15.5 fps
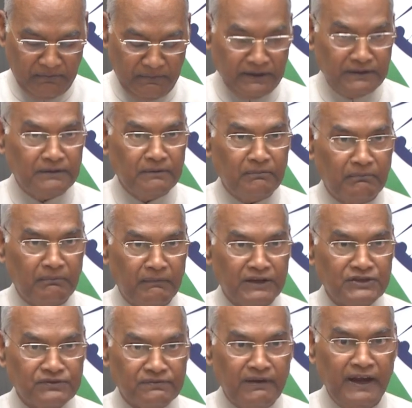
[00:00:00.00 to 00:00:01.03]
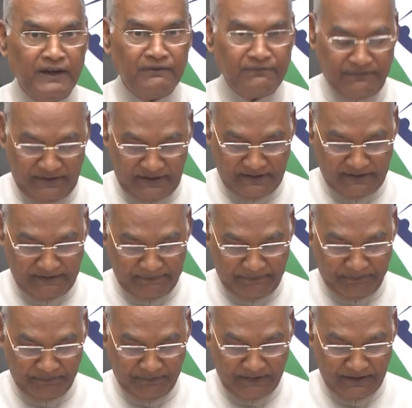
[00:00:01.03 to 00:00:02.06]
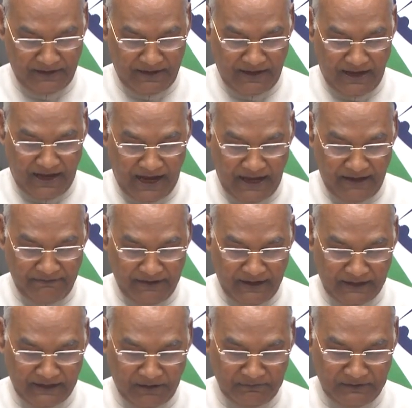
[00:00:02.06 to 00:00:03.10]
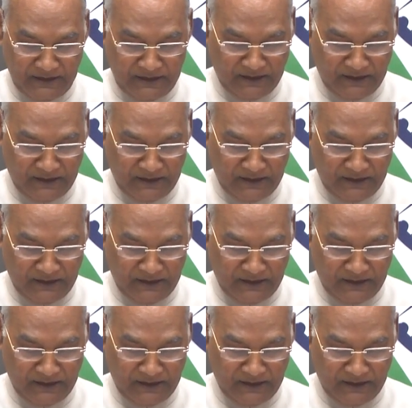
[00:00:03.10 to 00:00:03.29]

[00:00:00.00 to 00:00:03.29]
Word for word: with much fanfare. I welcome the